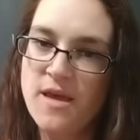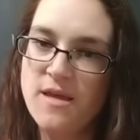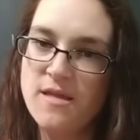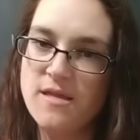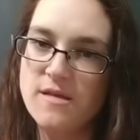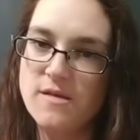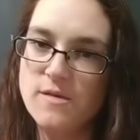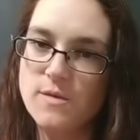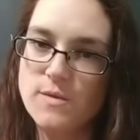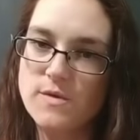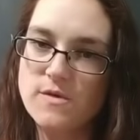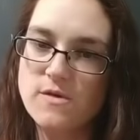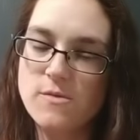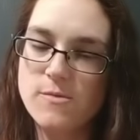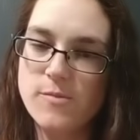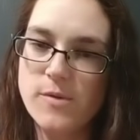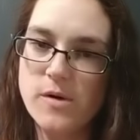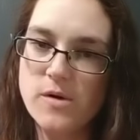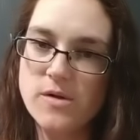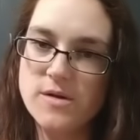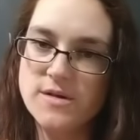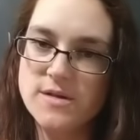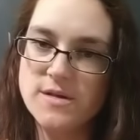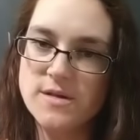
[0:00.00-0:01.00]
This was the
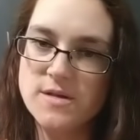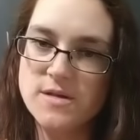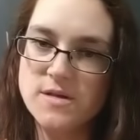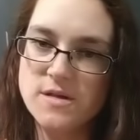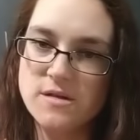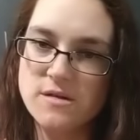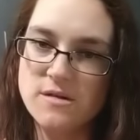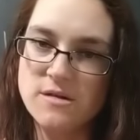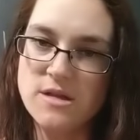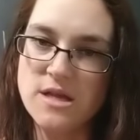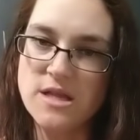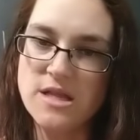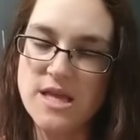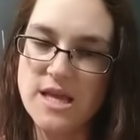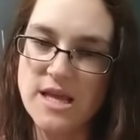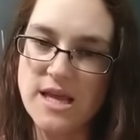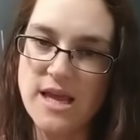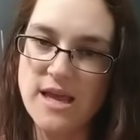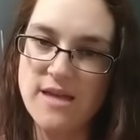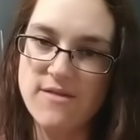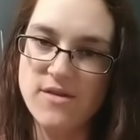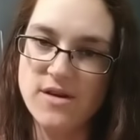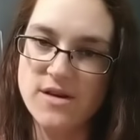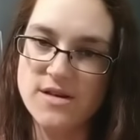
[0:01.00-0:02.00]
bolus insulin that they
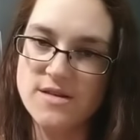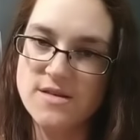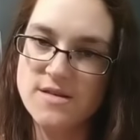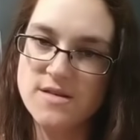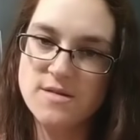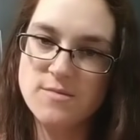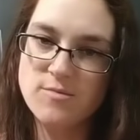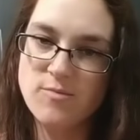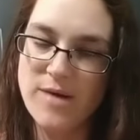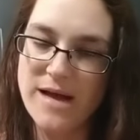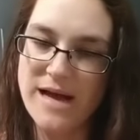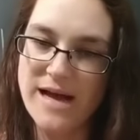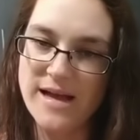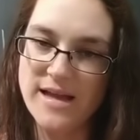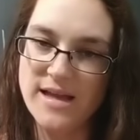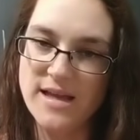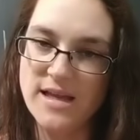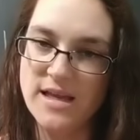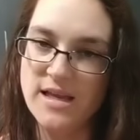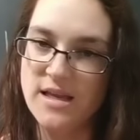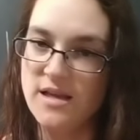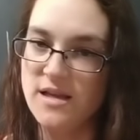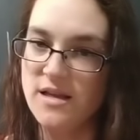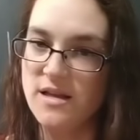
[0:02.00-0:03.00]
gave us back
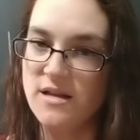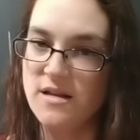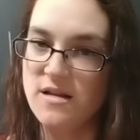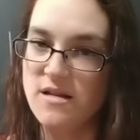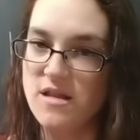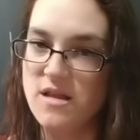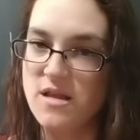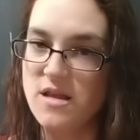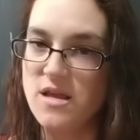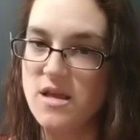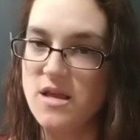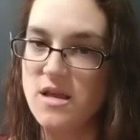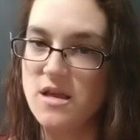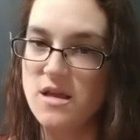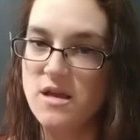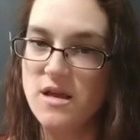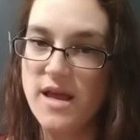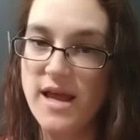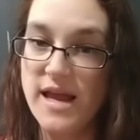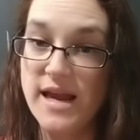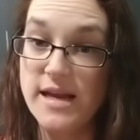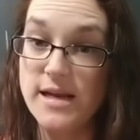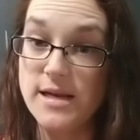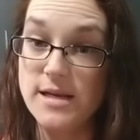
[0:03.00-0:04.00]
in the
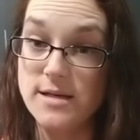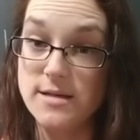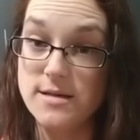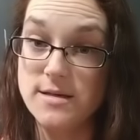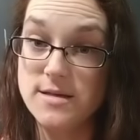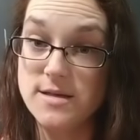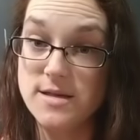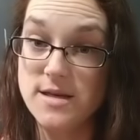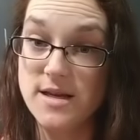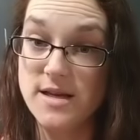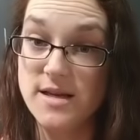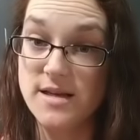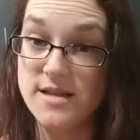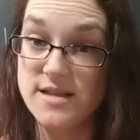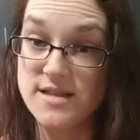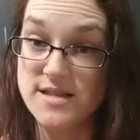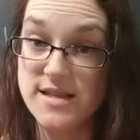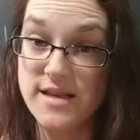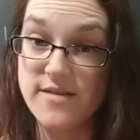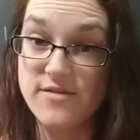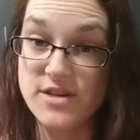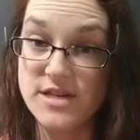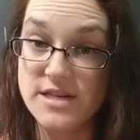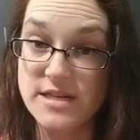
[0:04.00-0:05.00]
80s and the
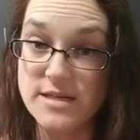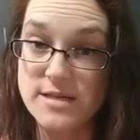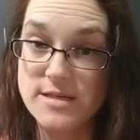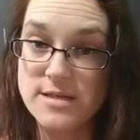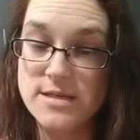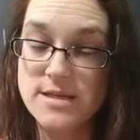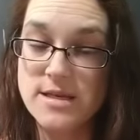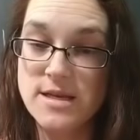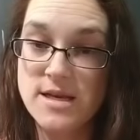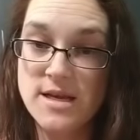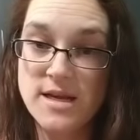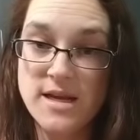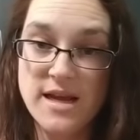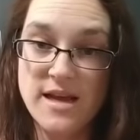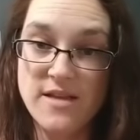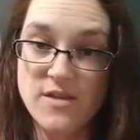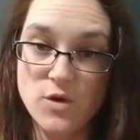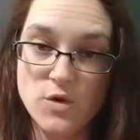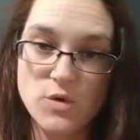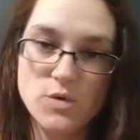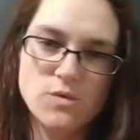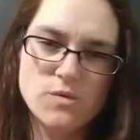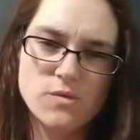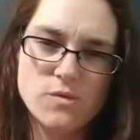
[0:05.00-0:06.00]
70s and
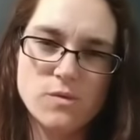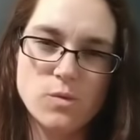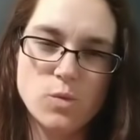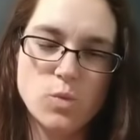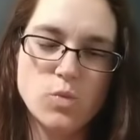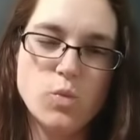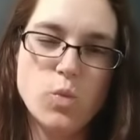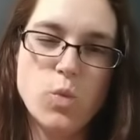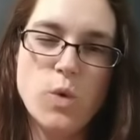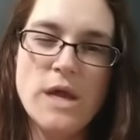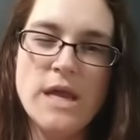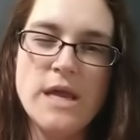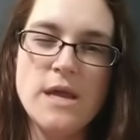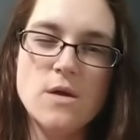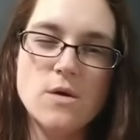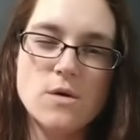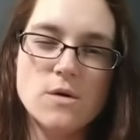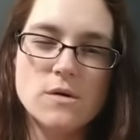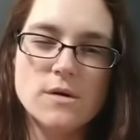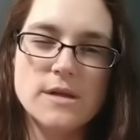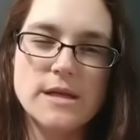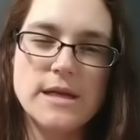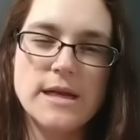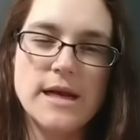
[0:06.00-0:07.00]
the wee
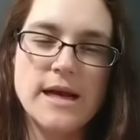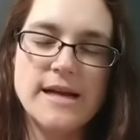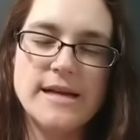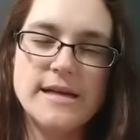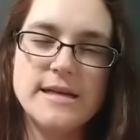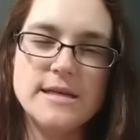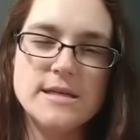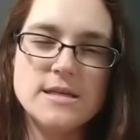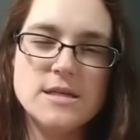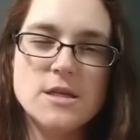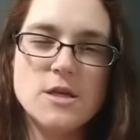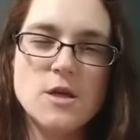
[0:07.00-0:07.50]
early 90s.